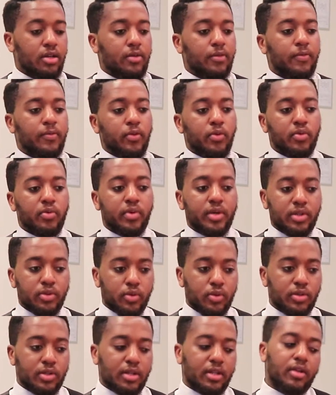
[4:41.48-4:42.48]
for
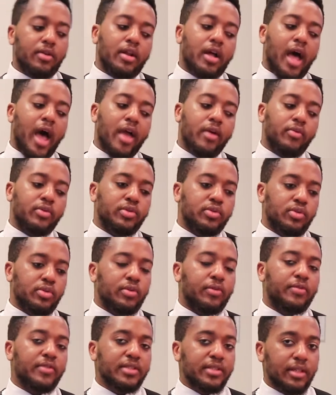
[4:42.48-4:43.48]
research, and then I was
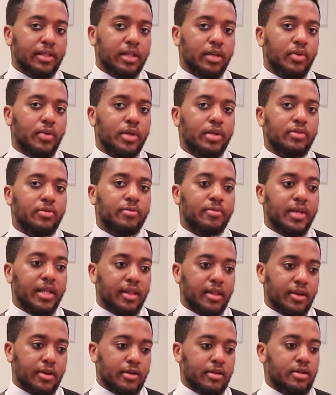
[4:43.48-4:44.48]
also physically going to be
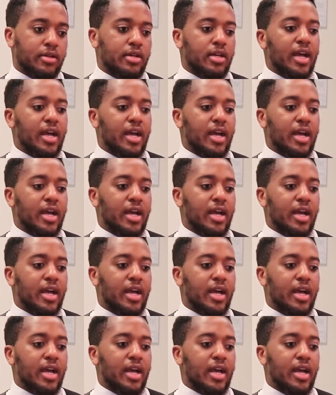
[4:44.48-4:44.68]
there.